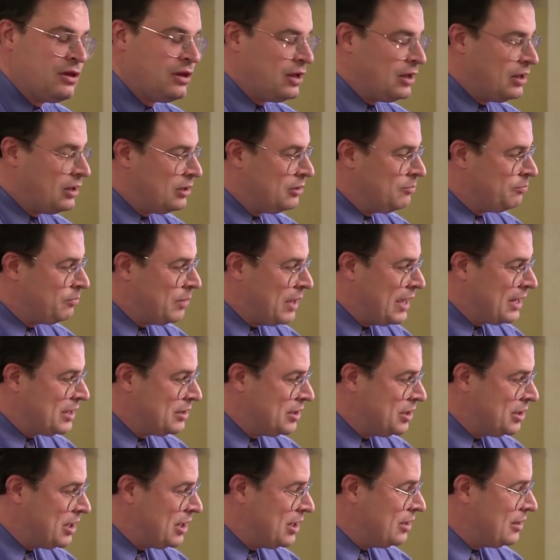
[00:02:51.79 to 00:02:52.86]
And back
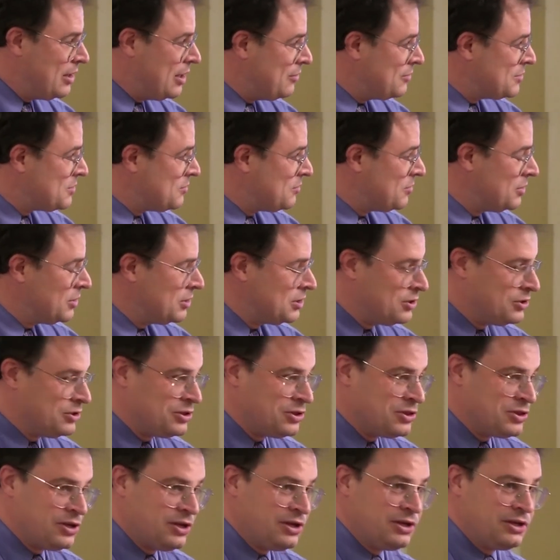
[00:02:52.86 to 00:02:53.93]
in the day, that was a really
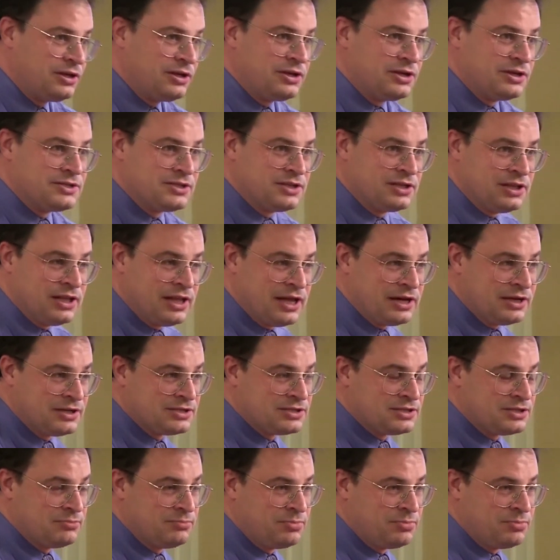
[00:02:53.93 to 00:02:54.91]
good thing because it led us